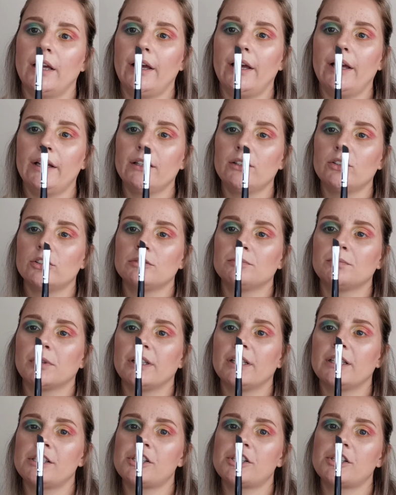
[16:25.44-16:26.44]
angled
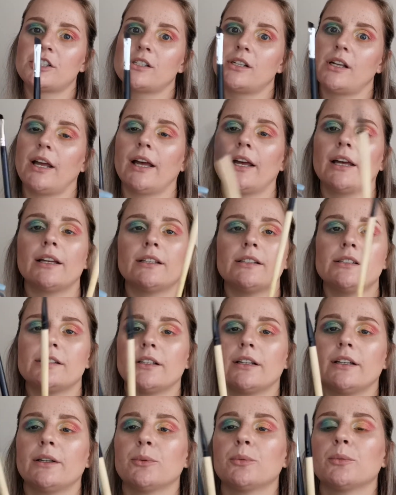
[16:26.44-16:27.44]
brush and
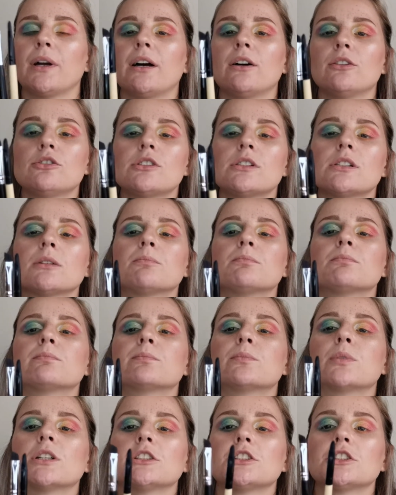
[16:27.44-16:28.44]
a round tip
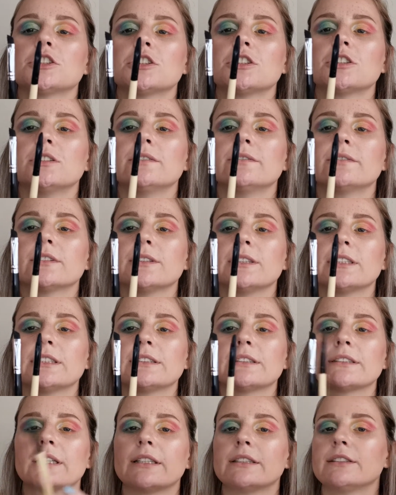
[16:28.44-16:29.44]
brush,
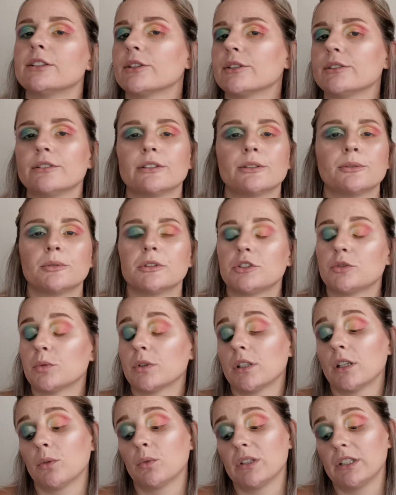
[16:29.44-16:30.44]
because I don't know which
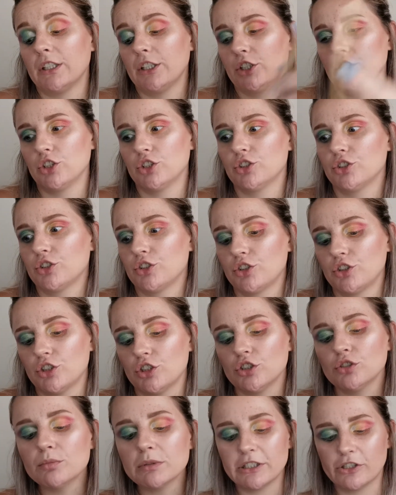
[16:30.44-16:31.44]
one I want to use,
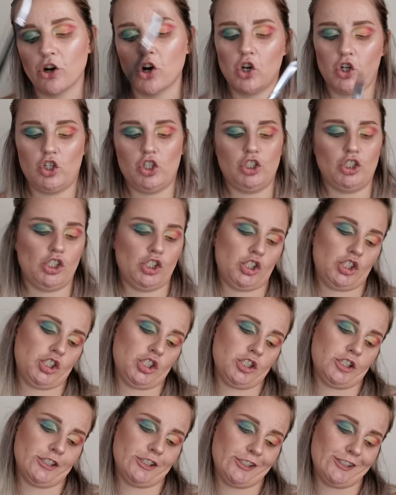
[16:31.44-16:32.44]
to be
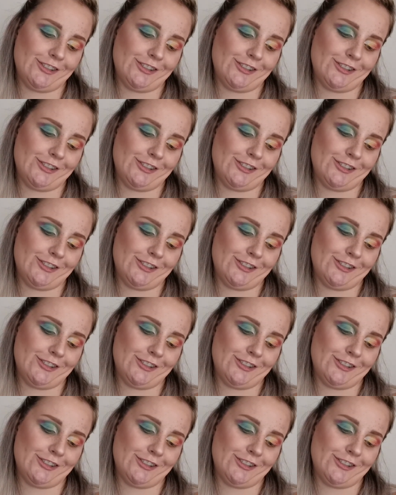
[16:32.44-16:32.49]
honest.